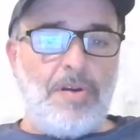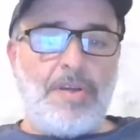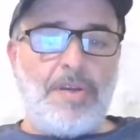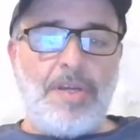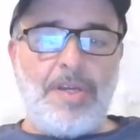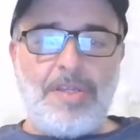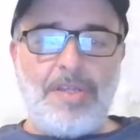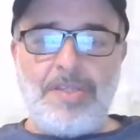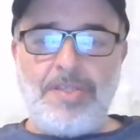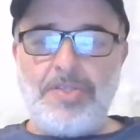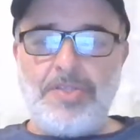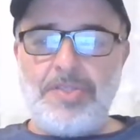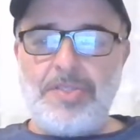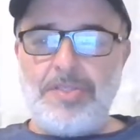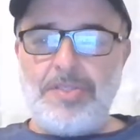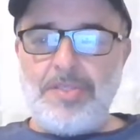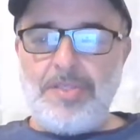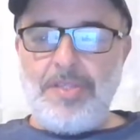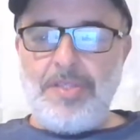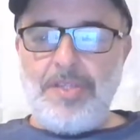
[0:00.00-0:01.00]
Okay. This
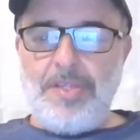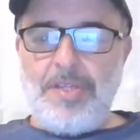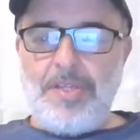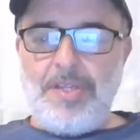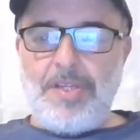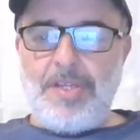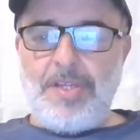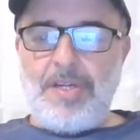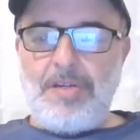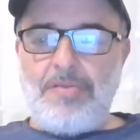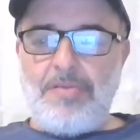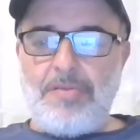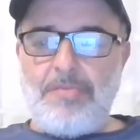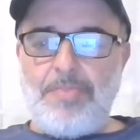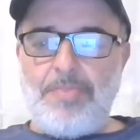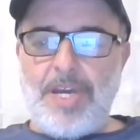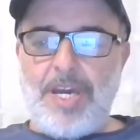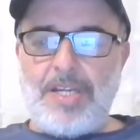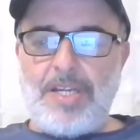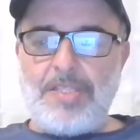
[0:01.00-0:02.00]
is now we're
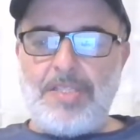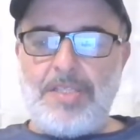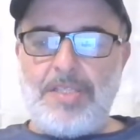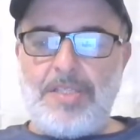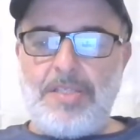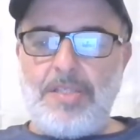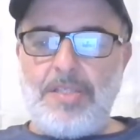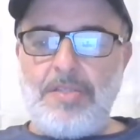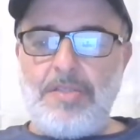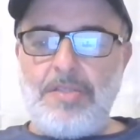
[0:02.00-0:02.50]
back to.